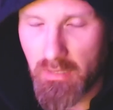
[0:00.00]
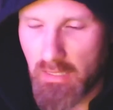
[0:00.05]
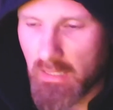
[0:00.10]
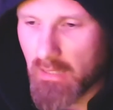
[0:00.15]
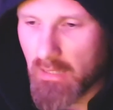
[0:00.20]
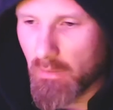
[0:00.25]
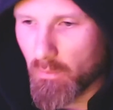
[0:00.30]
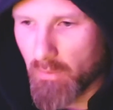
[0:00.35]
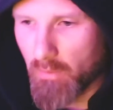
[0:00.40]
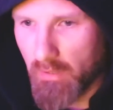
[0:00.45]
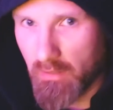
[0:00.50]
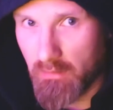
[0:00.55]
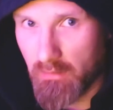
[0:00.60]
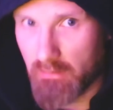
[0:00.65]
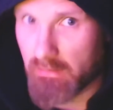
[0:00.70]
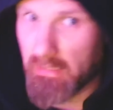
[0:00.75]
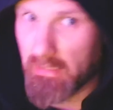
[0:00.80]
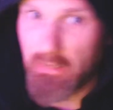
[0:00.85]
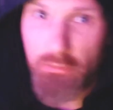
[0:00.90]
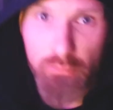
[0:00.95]
well,
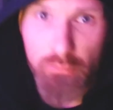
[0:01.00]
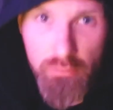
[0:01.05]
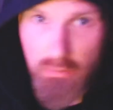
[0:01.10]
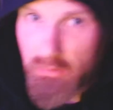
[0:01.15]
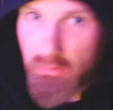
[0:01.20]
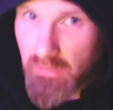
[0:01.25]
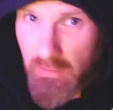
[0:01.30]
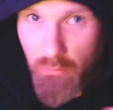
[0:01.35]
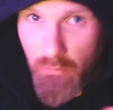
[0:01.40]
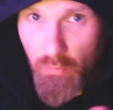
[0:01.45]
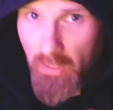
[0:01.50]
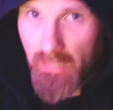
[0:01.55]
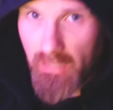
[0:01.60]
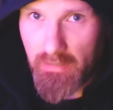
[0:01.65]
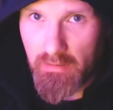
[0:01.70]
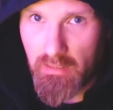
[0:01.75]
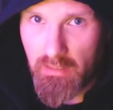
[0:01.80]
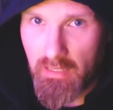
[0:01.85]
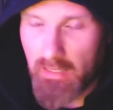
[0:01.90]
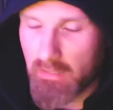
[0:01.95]
then you just can wait,
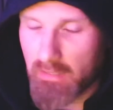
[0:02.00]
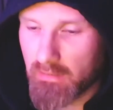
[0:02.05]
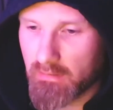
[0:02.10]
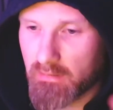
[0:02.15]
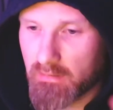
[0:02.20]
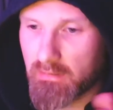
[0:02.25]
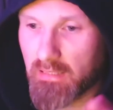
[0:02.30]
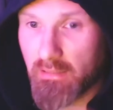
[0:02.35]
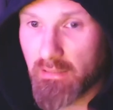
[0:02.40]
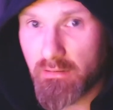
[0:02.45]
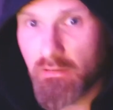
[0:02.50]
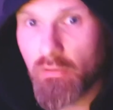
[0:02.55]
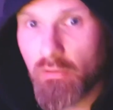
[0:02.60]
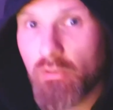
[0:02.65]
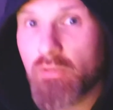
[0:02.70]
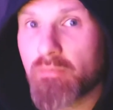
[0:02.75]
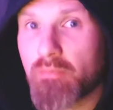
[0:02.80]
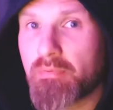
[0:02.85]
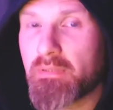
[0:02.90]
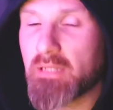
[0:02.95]
and there's
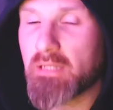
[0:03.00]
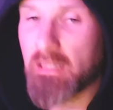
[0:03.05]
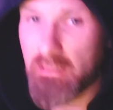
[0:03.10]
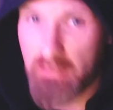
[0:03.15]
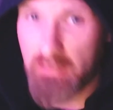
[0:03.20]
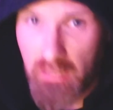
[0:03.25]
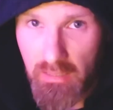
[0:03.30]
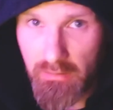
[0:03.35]
going to be another